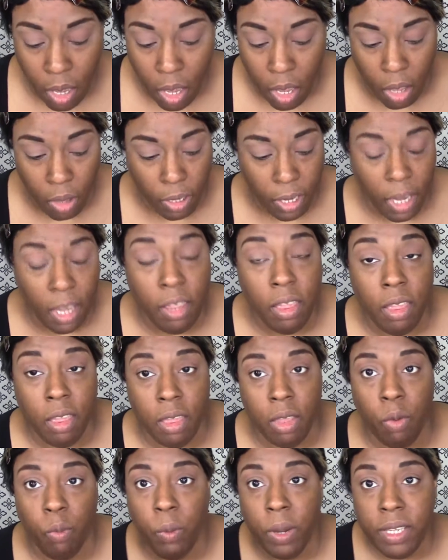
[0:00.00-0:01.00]
Okay,
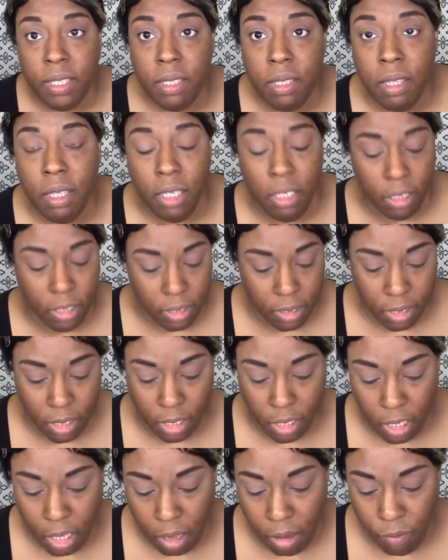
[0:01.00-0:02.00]
the rest of the look is going to
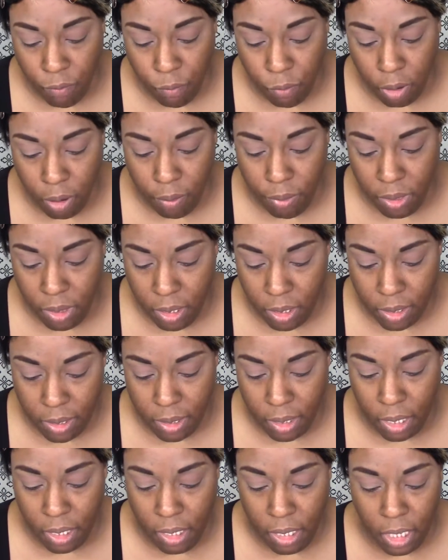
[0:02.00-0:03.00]
come from this
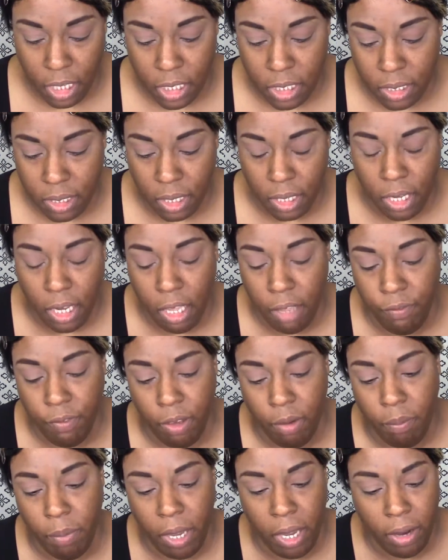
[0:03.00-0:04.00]
NYX Love
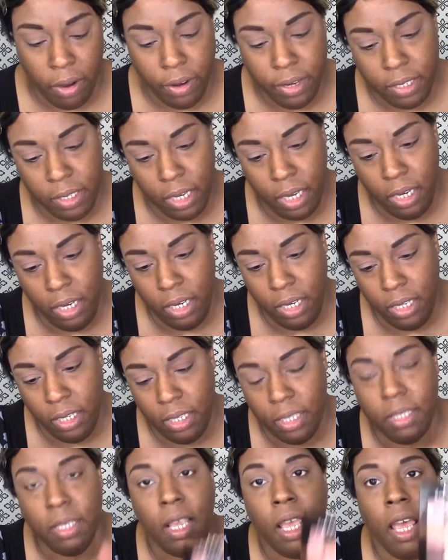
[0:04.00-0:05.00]
in Paris, and it
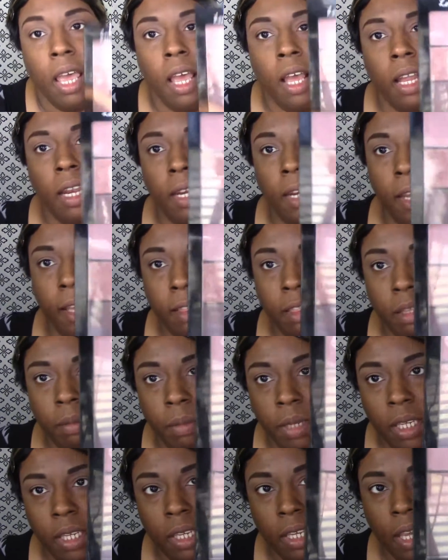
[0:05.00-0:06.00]
is Let Them
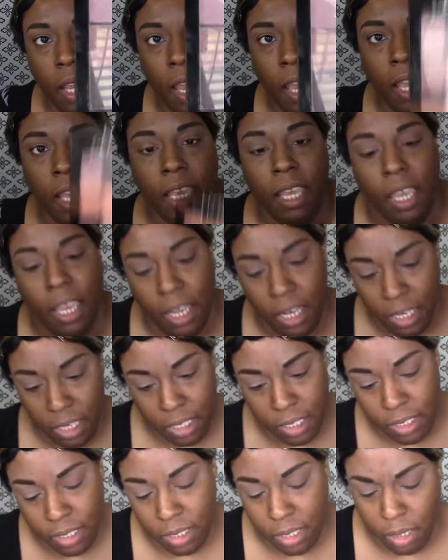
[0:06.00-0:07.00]
Eat Cake, and
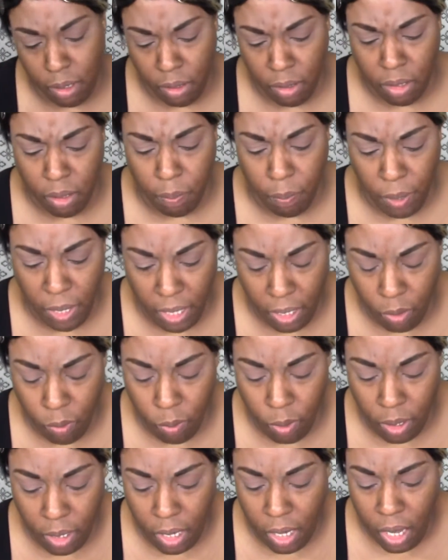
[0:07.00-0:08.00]
it's the pink
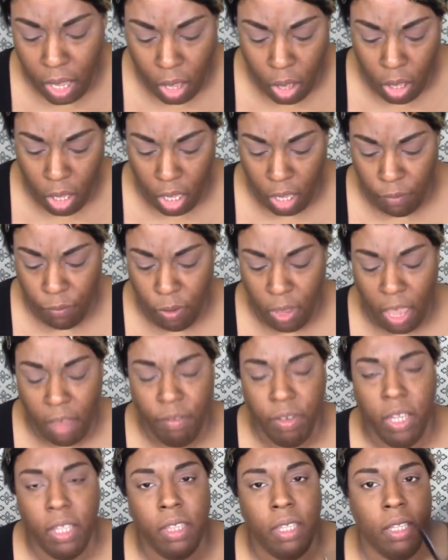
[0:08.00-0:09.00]
one. If you have
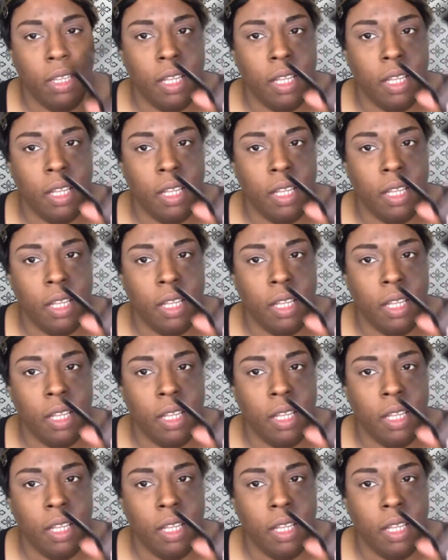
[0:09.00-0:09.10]
anything